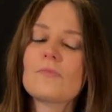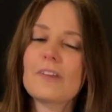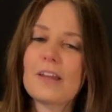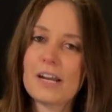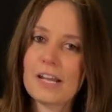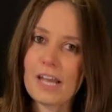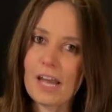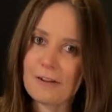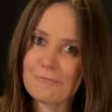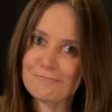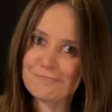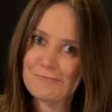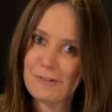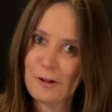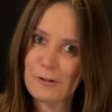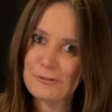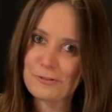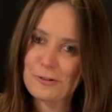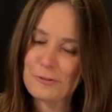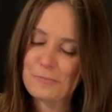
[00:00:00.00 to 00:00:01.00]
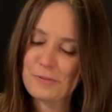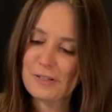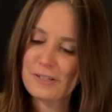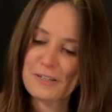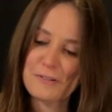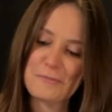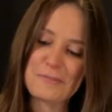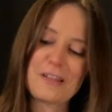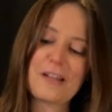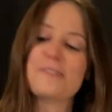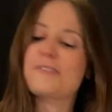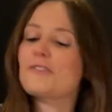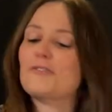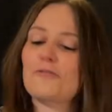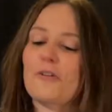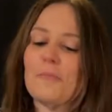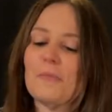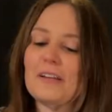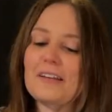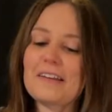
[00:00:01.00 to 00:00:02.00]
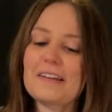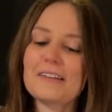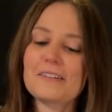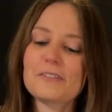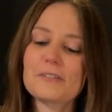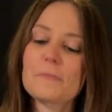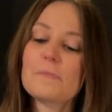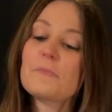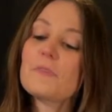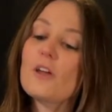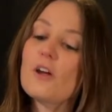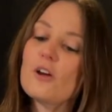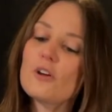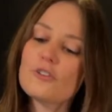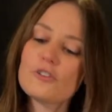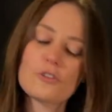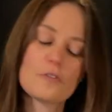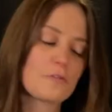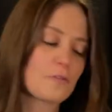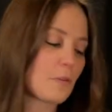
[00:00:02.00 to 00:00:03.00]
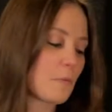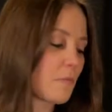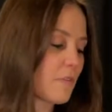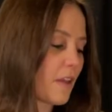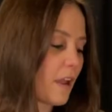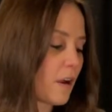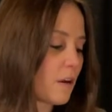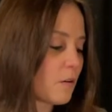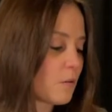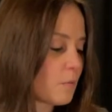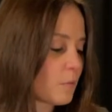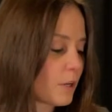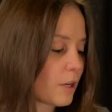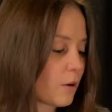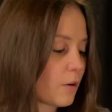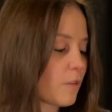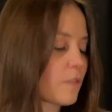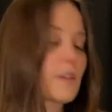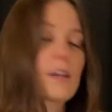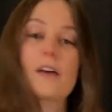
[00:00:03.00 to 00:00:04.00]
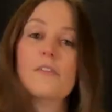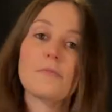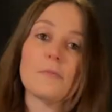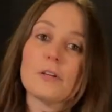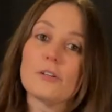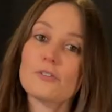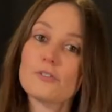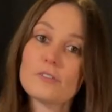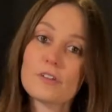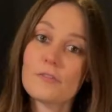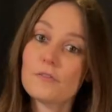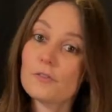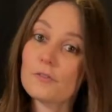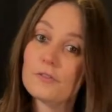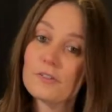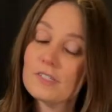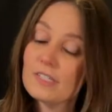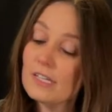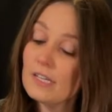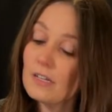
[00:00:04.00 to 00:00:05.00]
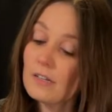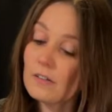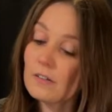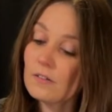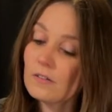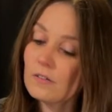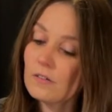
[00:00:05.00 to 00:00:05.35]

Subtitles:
And again, alternate picking with that strumming hand. So from there, we go to the F major 7 over C,